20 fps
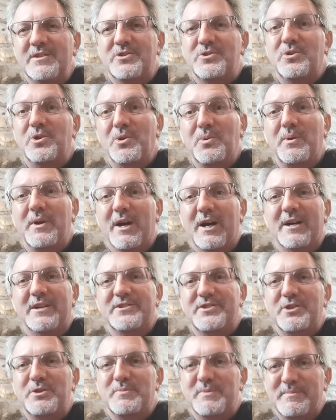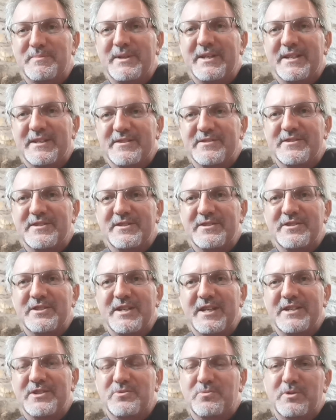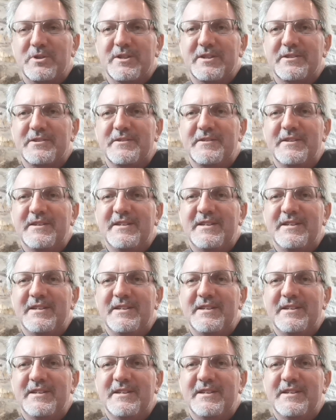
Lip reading: who we are as human beings in today's world.